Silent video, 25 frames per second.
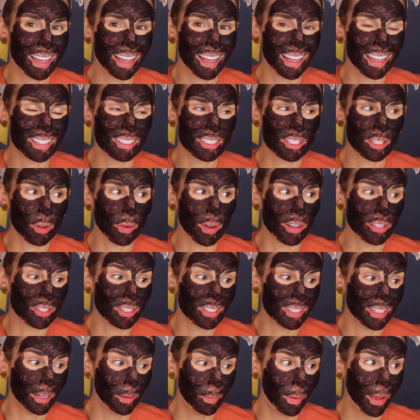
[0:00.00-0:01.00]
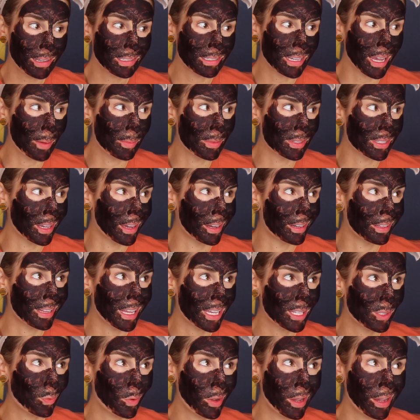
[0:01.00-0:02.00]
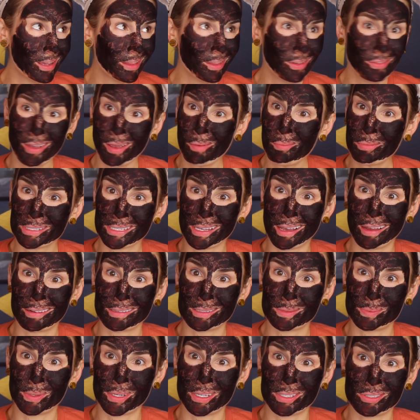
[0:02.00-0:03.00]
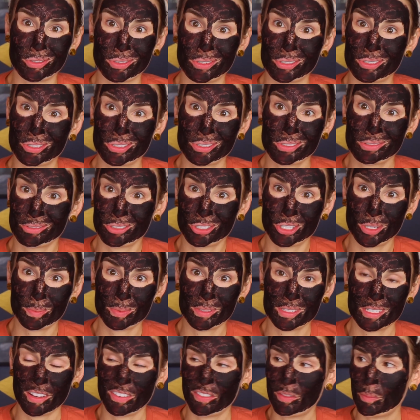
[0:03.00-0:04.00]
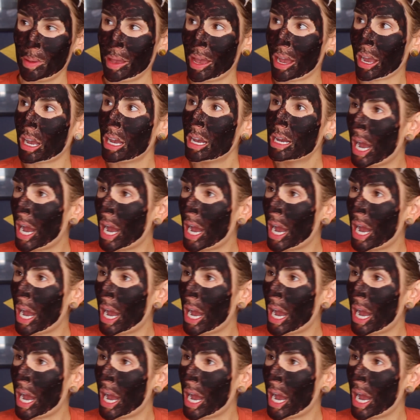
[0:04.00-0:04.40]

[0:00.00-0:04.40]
and so I just sent it back to Amazon, and that's why I love Amazon, is because you can just ship stuff back.